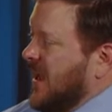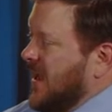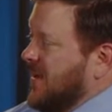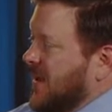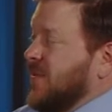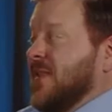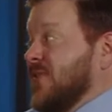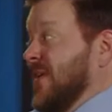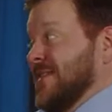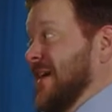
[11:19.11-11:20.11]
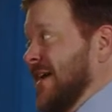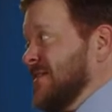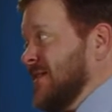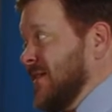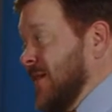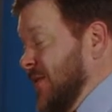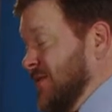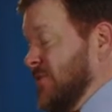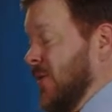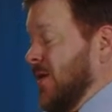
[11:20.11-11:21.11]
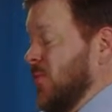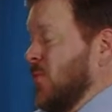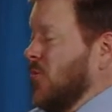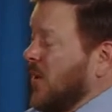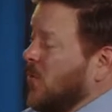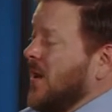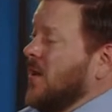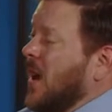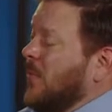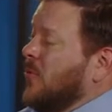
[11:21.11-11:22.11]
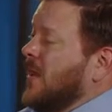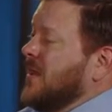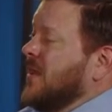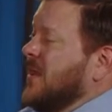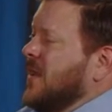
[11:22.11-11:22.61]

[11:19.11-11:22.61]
And I think that's fantastic, and I think it's a great way to operate.